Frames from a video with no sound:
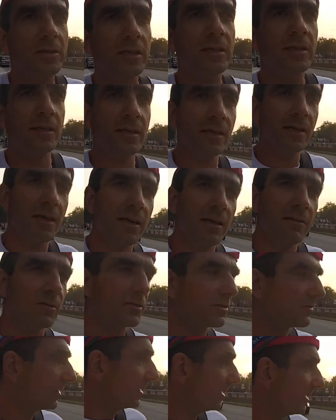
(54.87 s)
It
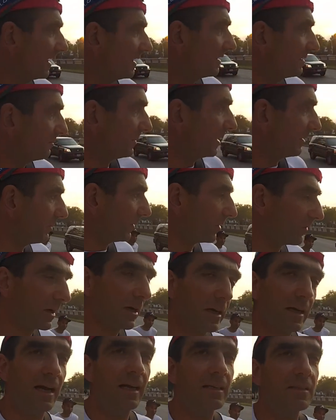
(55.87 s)
was really nice people,
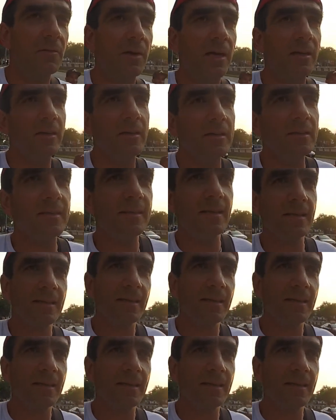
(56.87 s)
very nice runners,